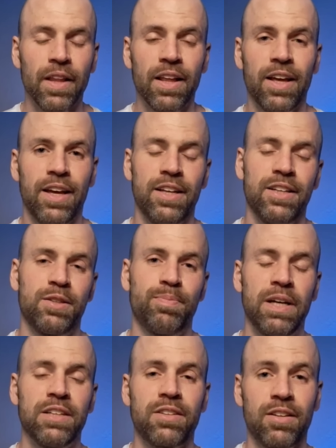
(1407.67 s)
and
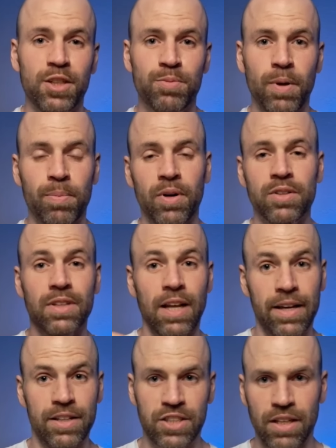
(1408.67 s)
based on this proposal I
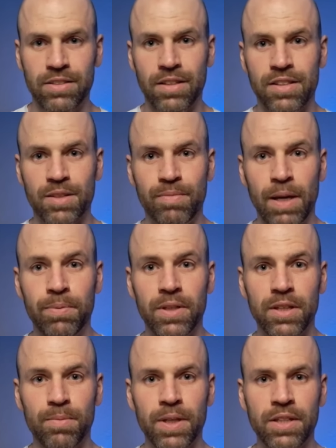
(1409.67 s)
adjusted the map a
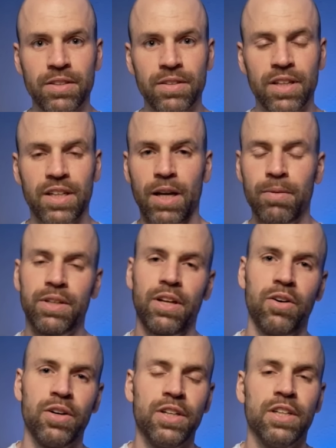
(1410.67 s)
little bit, and I will
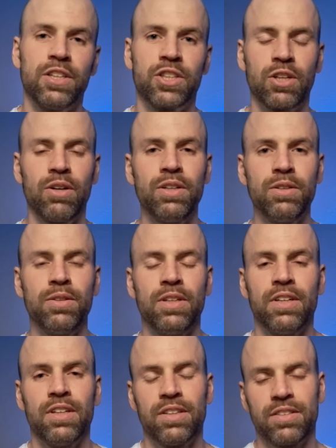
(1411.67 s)
now show you
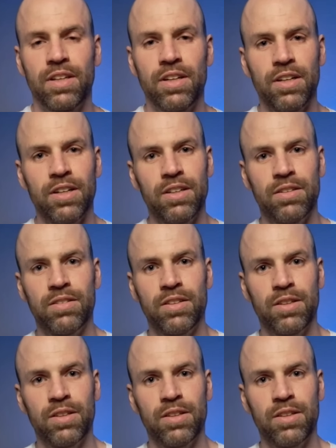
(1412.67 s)
the